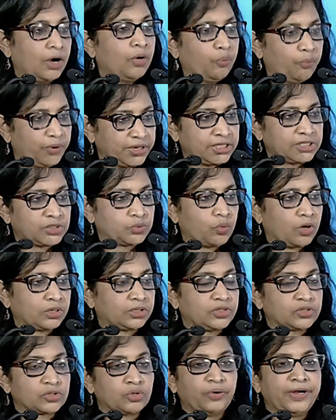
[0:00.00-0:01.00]
which is what
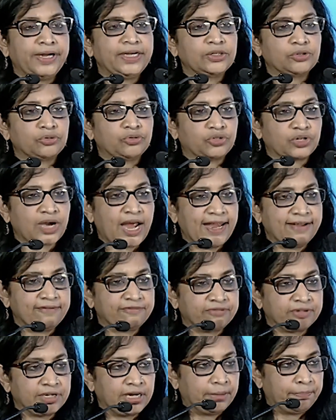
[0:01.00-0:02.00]
is going to
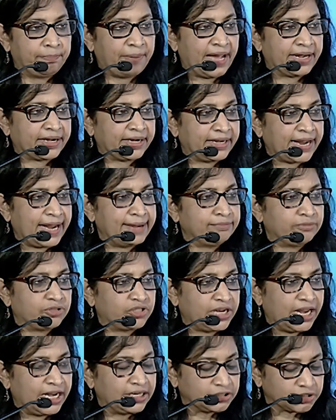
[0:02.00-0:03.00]
drive a paradigm
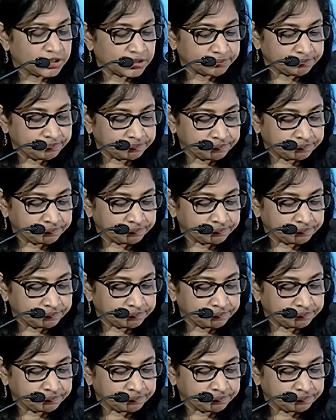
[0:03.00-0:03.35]
change.